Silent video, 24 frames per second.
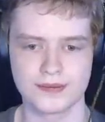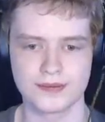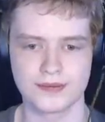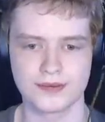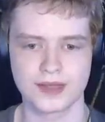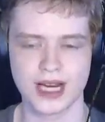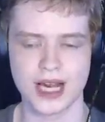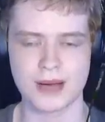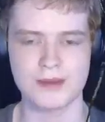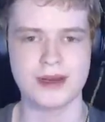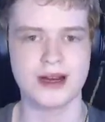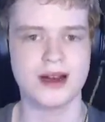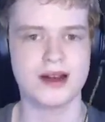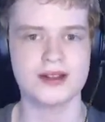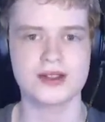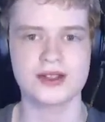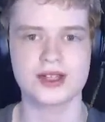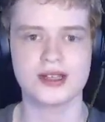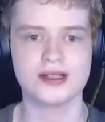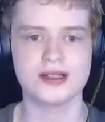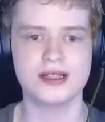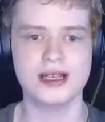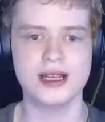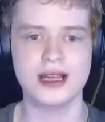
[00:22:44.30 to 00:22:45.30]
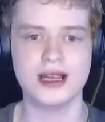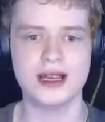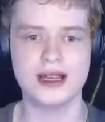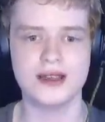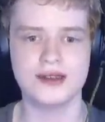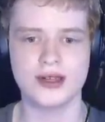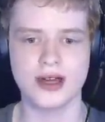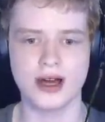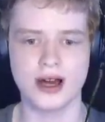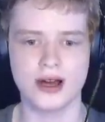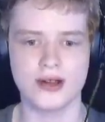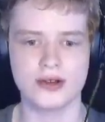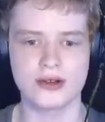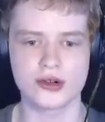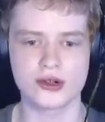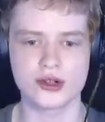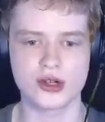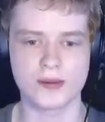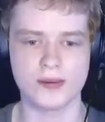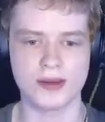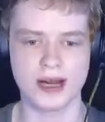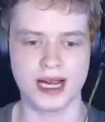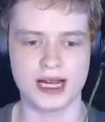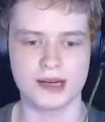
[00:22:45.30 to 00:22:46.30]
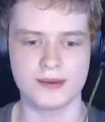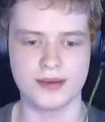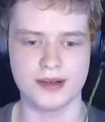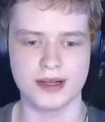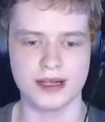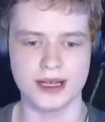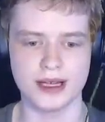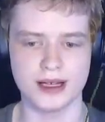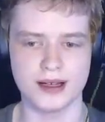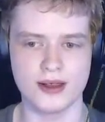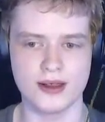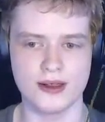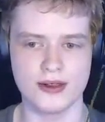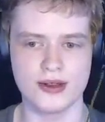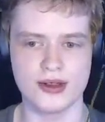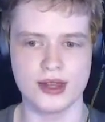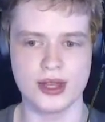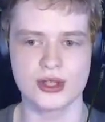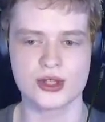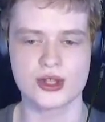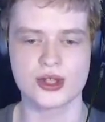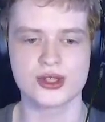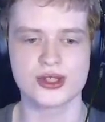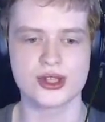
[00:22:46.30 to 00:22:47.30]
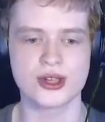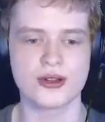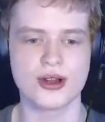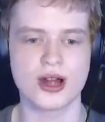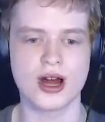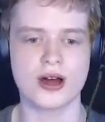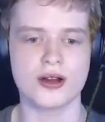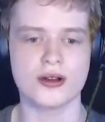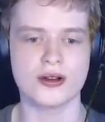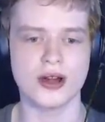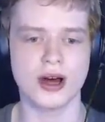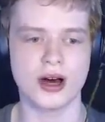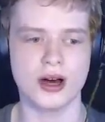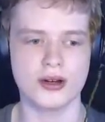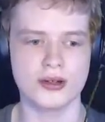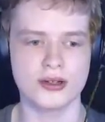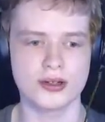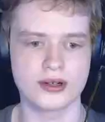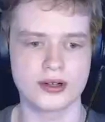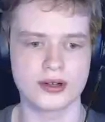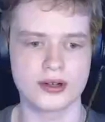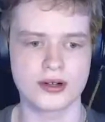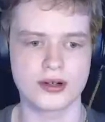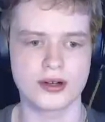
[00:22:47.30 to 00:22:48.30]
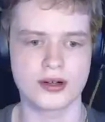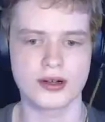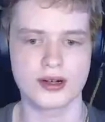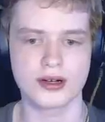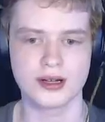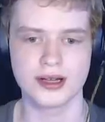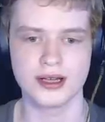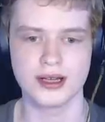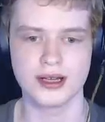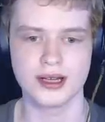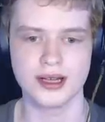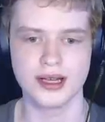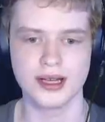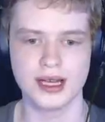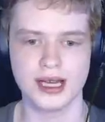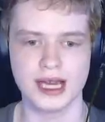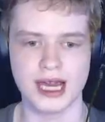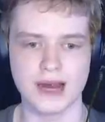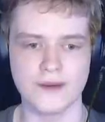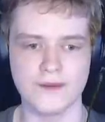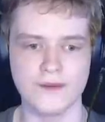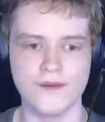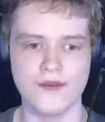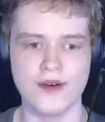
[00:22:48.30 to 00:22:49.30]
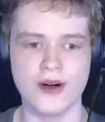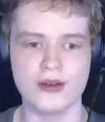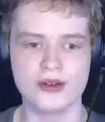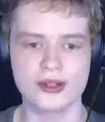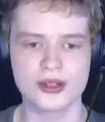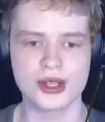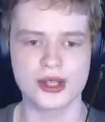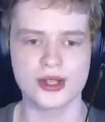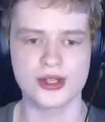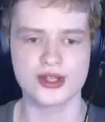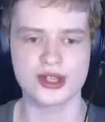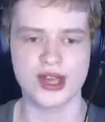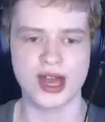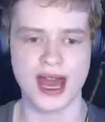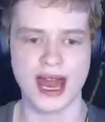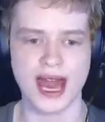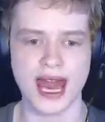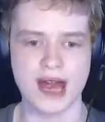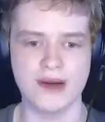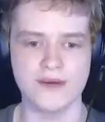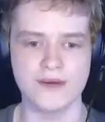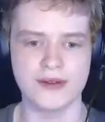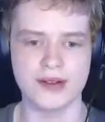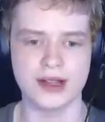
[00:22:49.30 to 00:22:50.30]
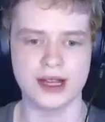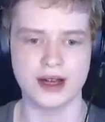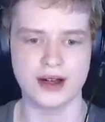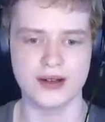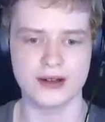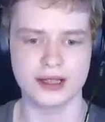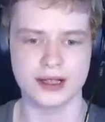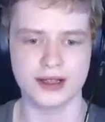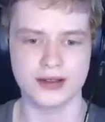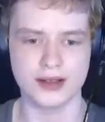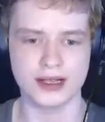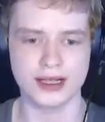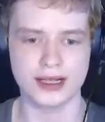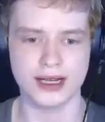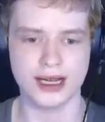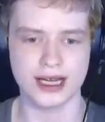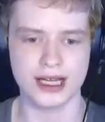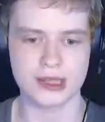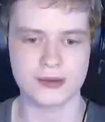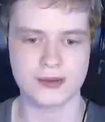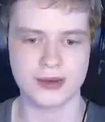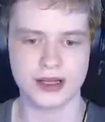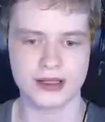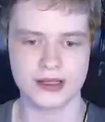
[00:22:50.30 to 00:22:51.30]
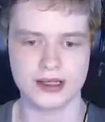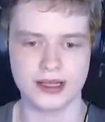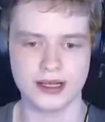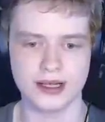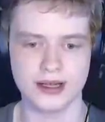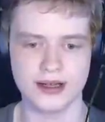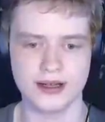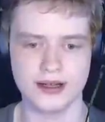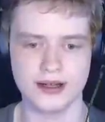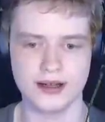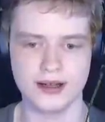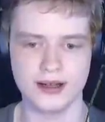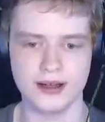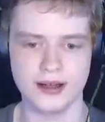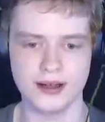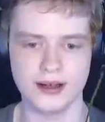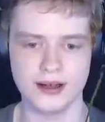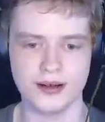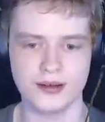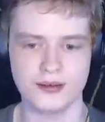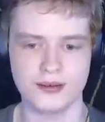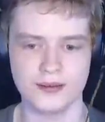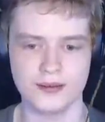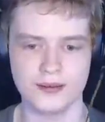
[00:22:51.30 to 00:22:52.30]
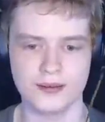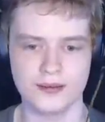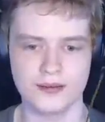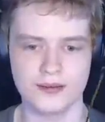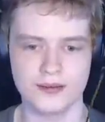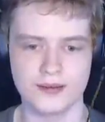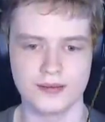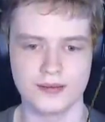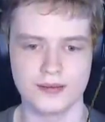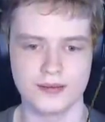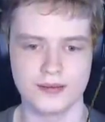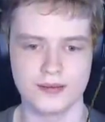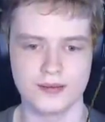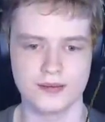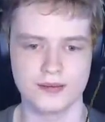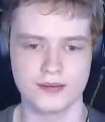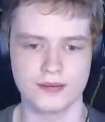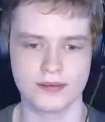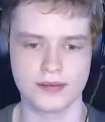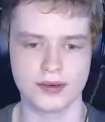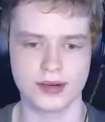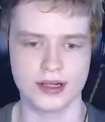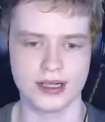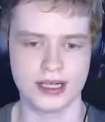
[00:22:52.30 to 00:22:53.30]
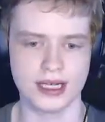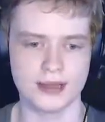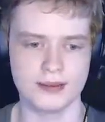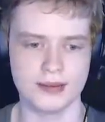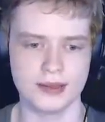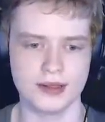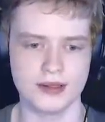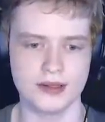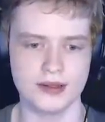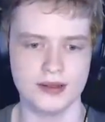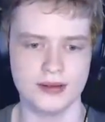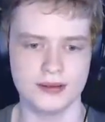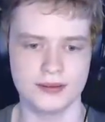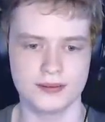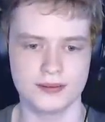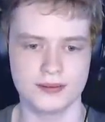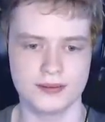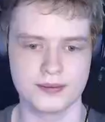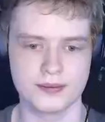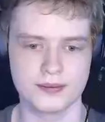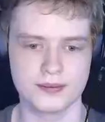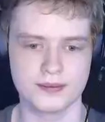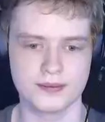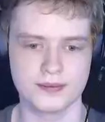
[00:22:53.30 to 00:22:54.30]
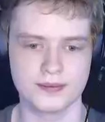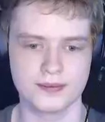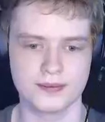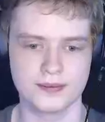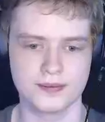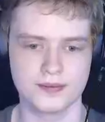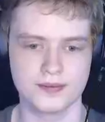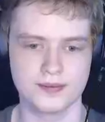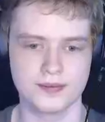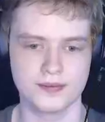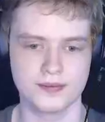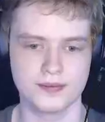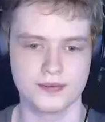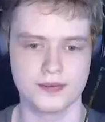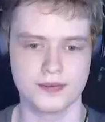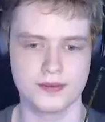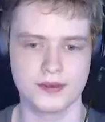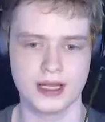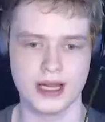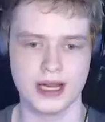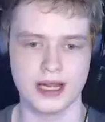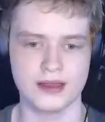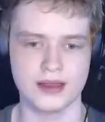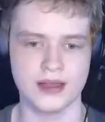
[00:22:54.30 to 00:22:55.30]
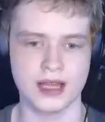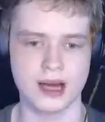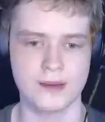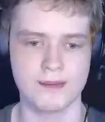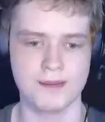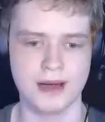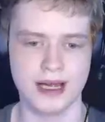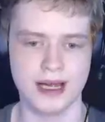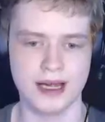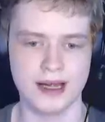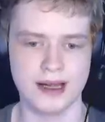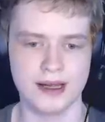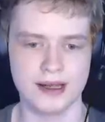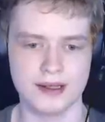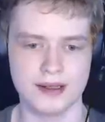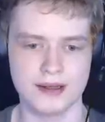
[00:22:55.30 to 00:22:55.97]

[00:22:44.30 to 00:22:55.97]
I mean, outside the, the others are bad, but yeah, this is a lot longer. It focuses heavily on the cleaning aspect. Yeah. Pretty damn good. And not bad.